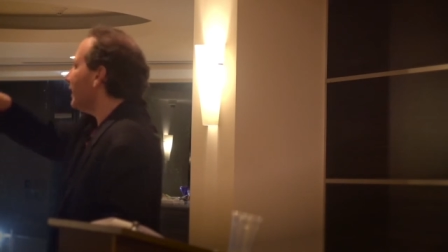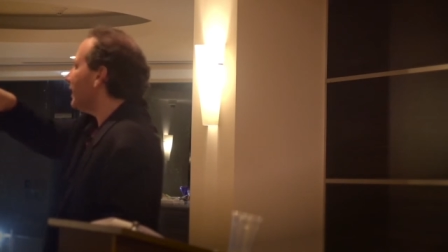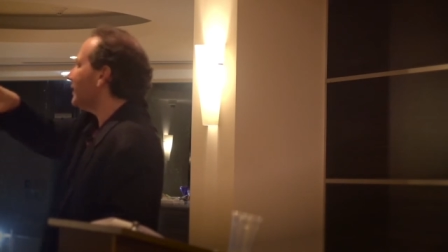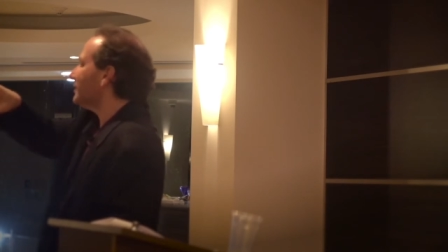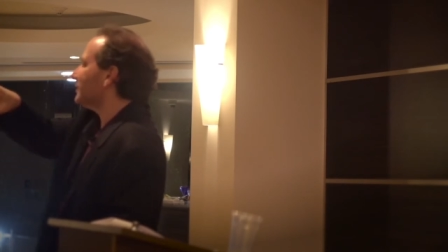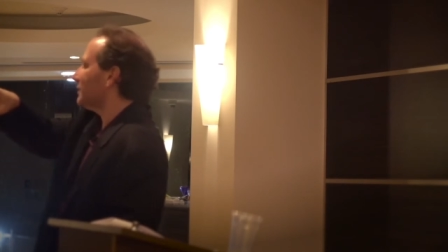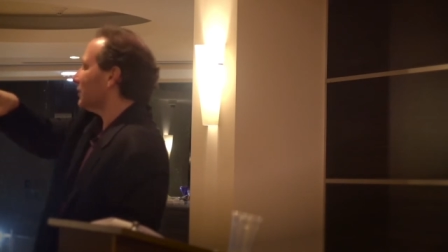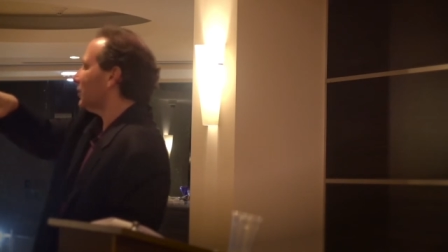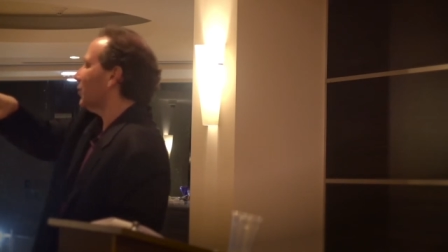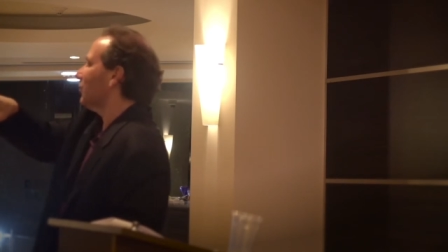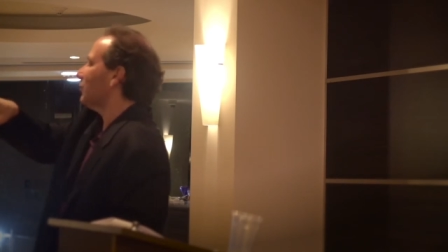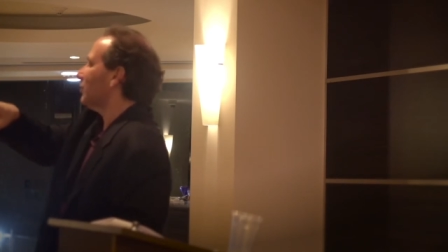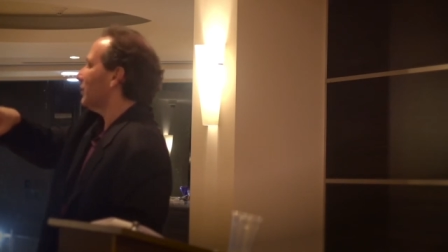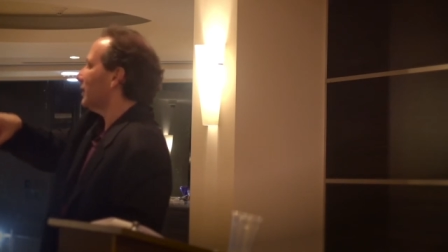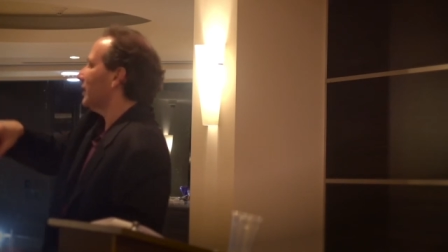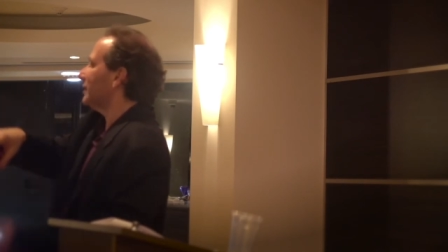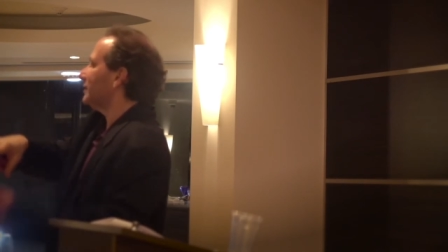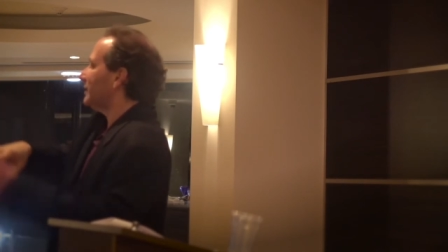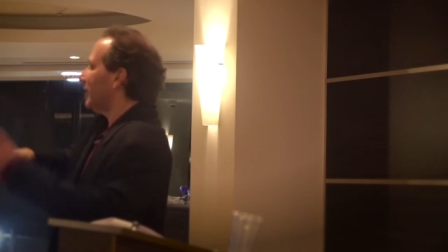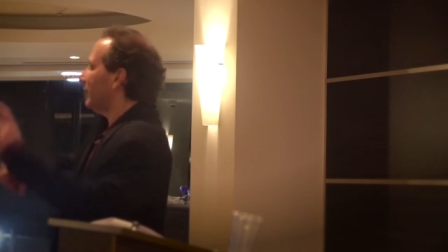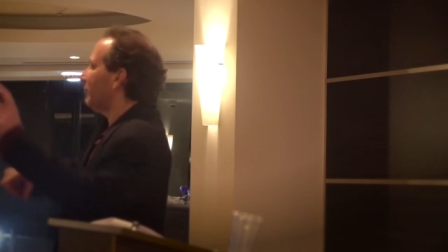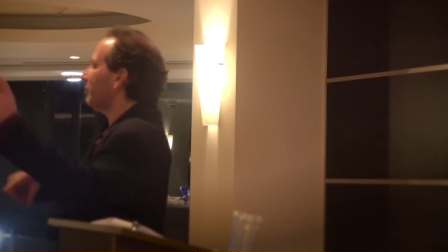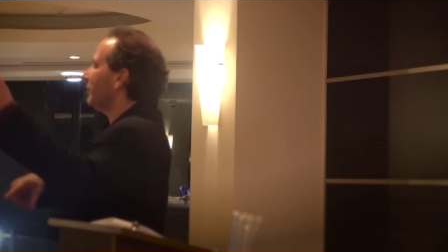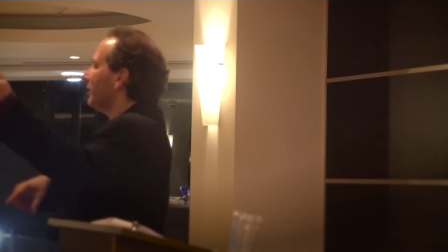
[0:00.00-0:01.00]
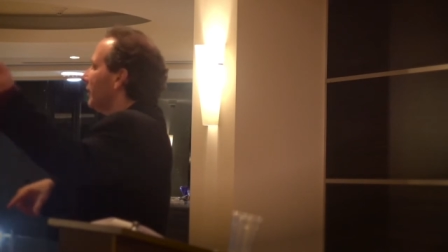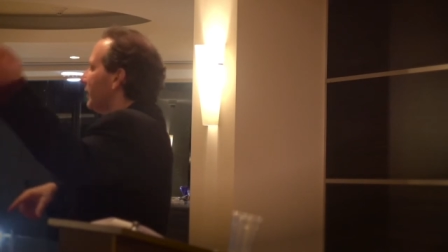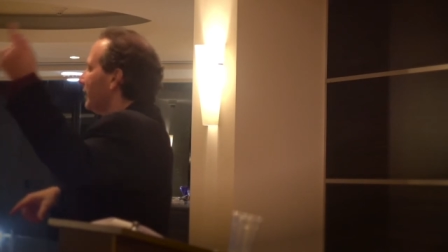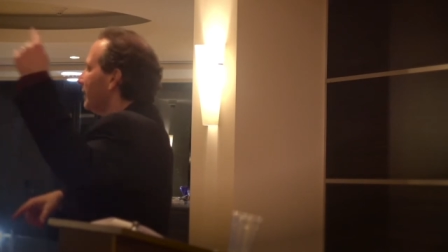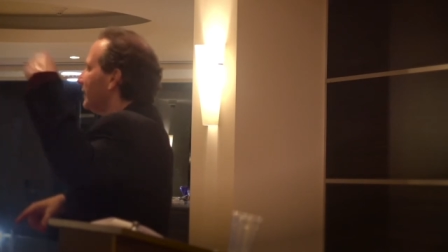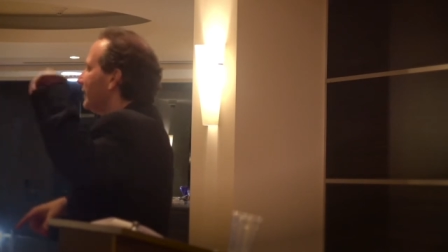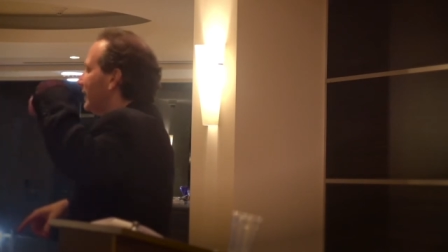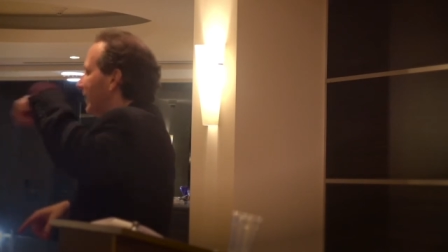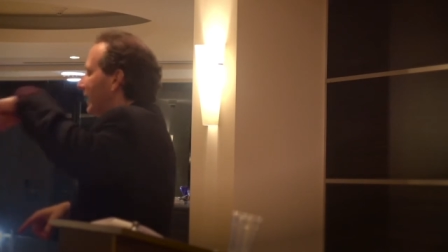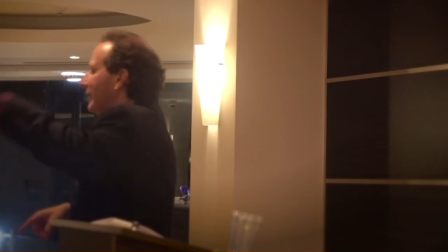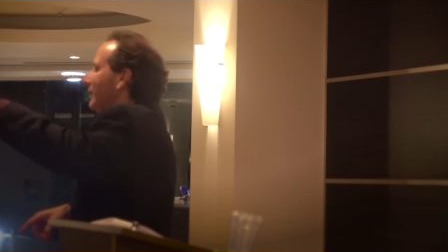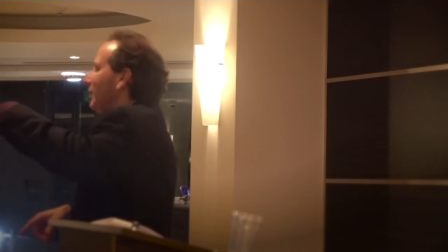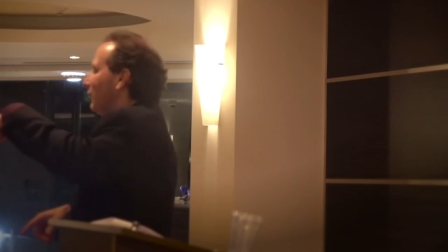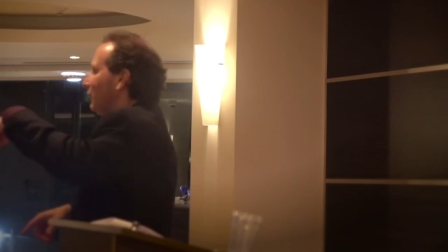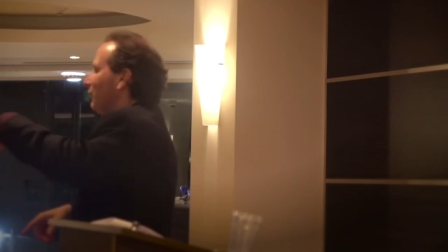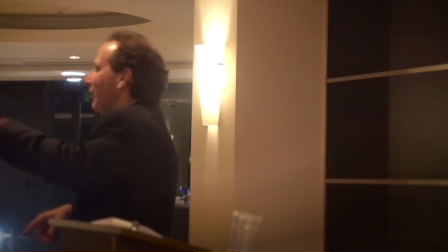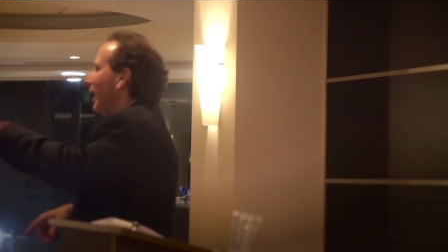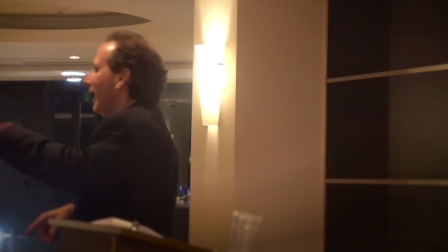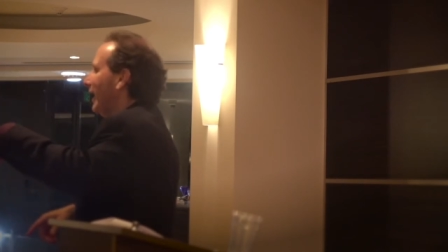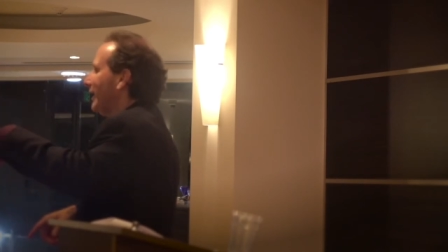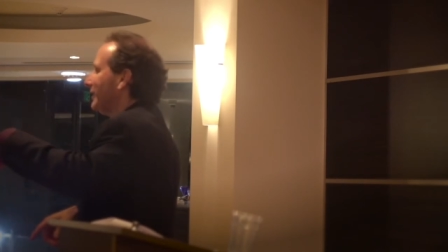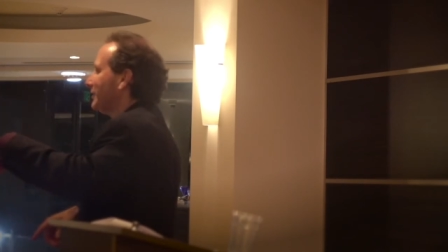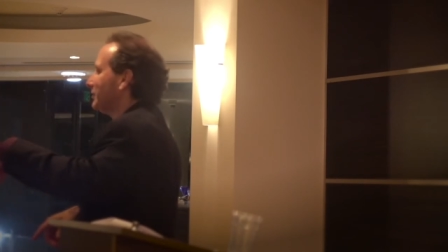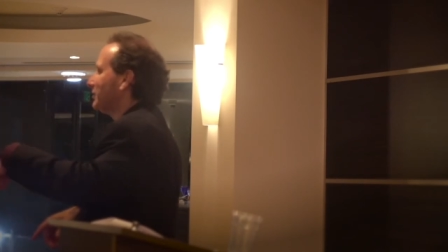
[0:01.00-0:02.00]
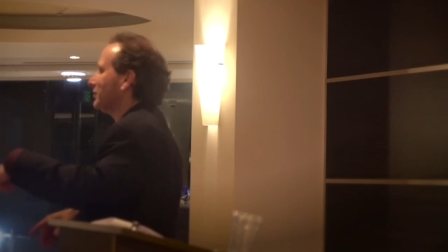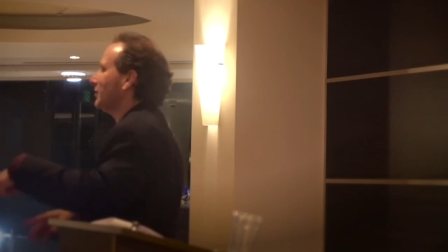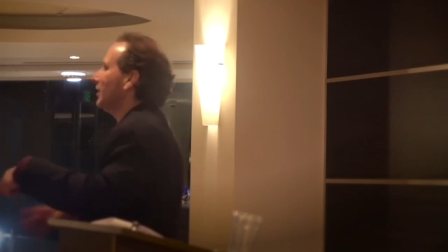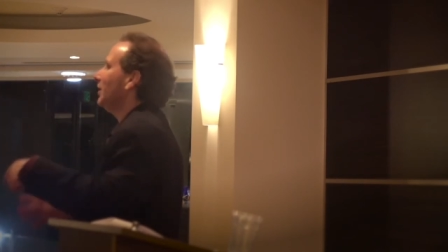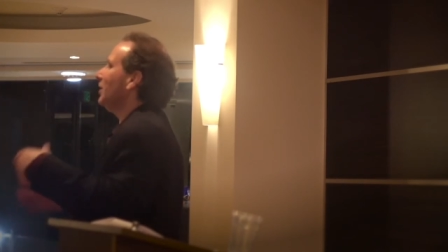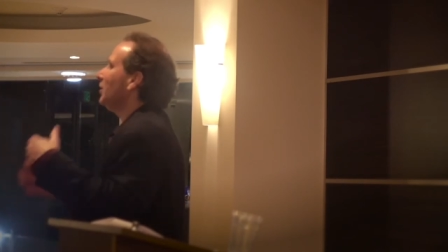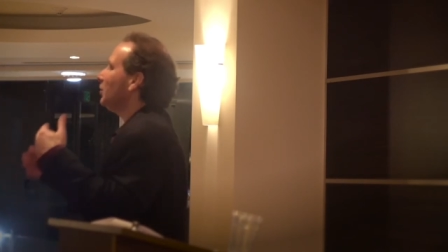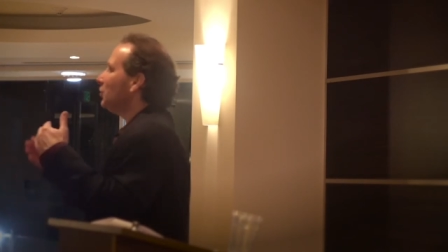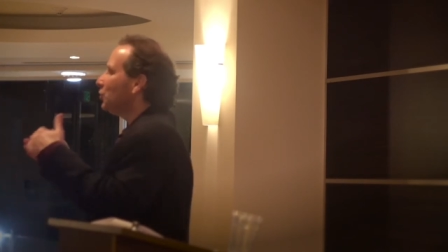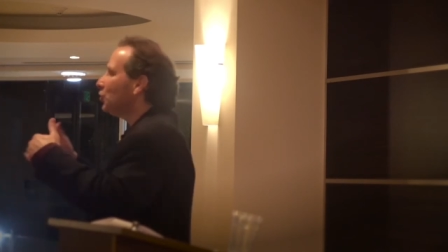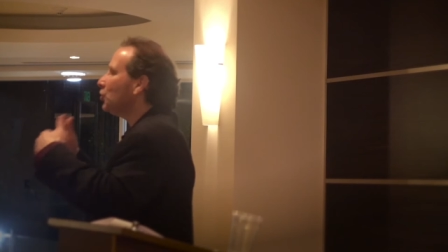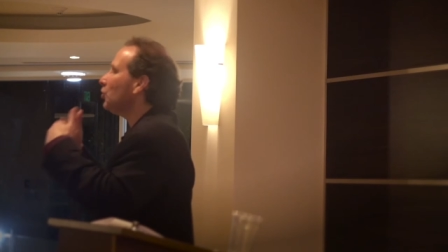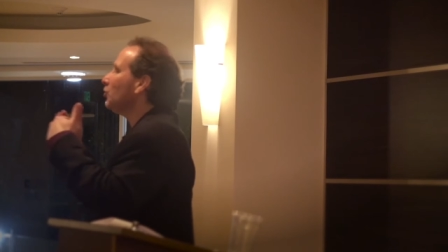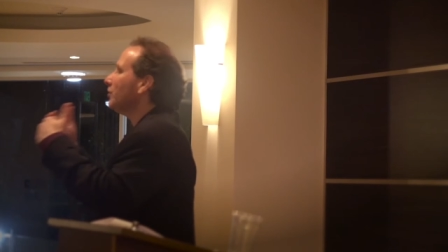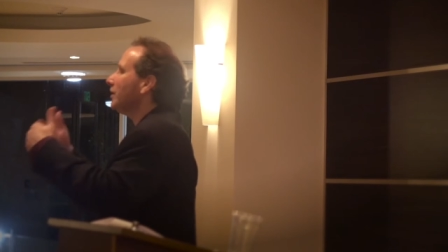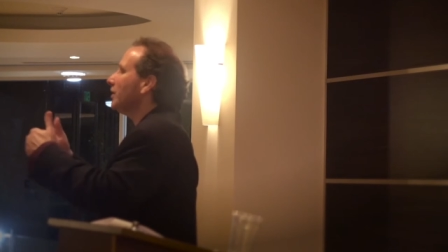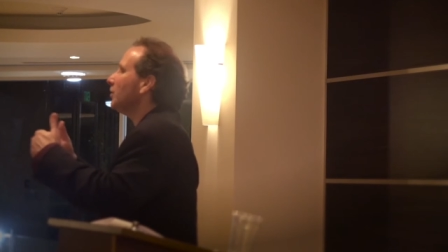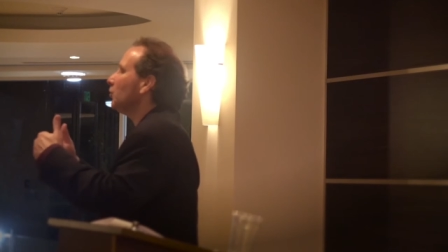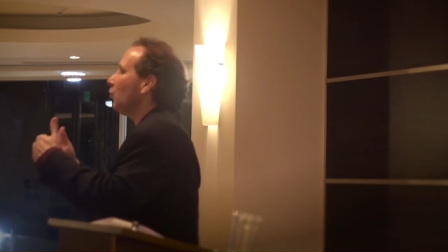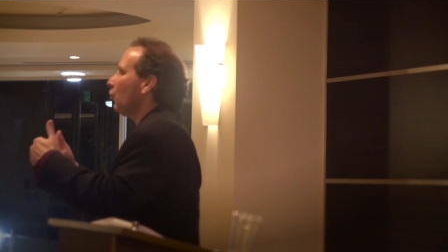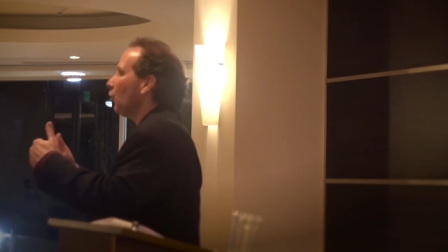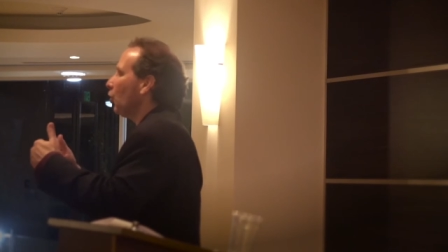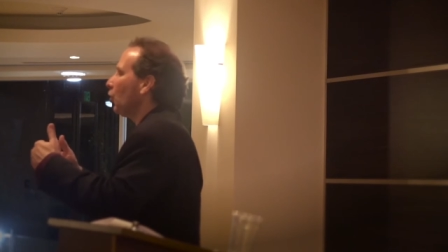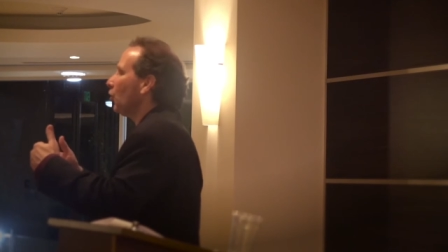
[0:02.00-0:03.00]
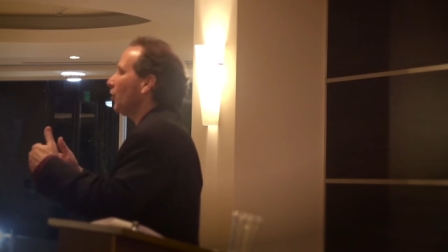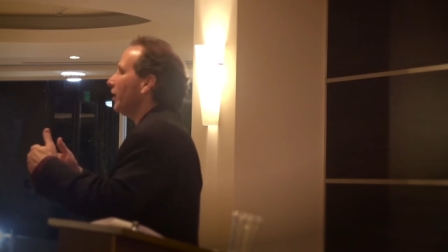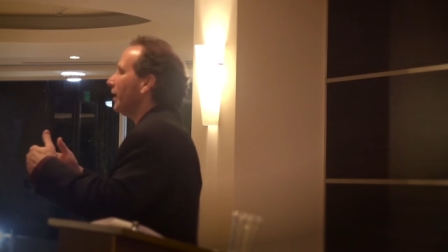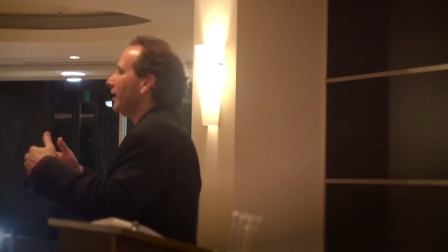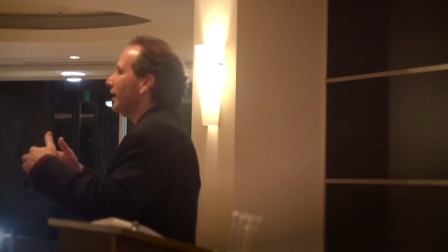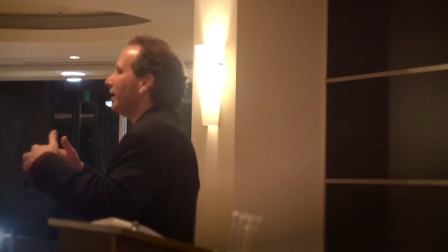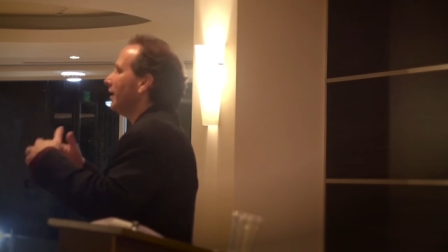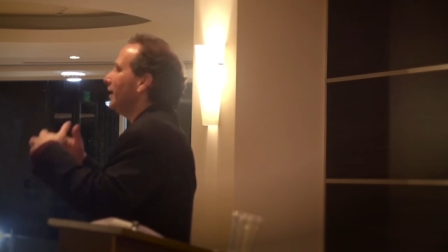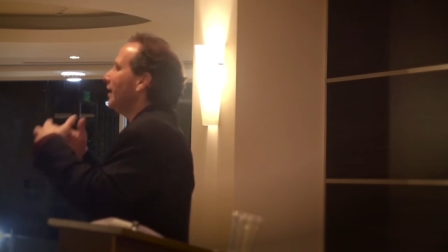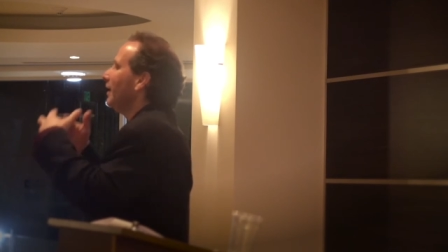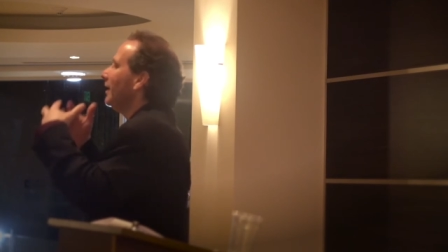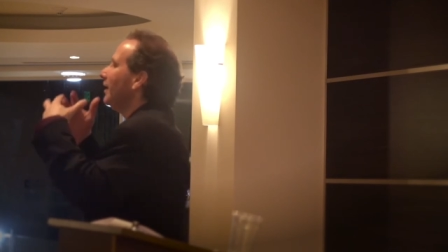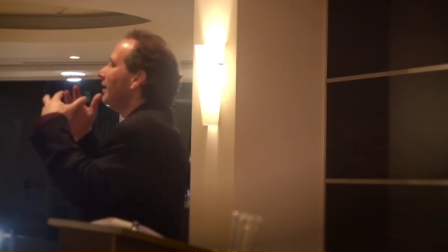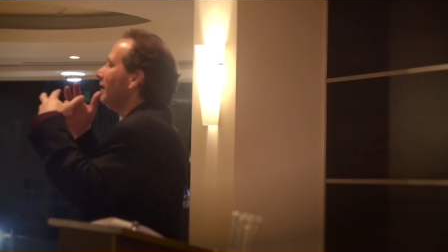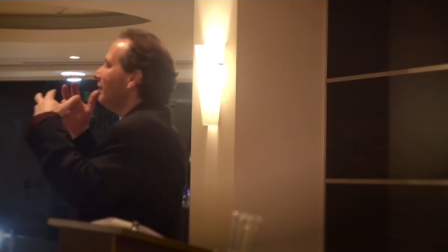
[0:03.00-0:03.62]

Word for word: he has to go to Led Zeppelin and get the rights. You don't need to worry